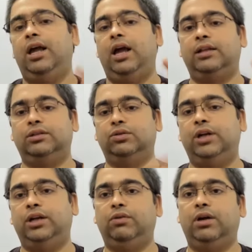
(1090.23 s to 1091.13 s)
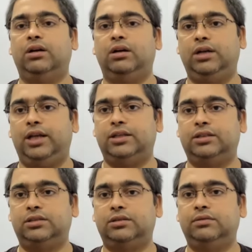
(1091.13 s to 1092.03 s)
and so that you can run
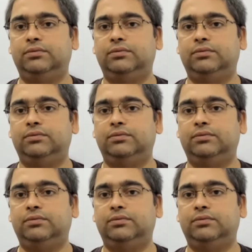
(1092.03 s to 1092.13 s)
tests.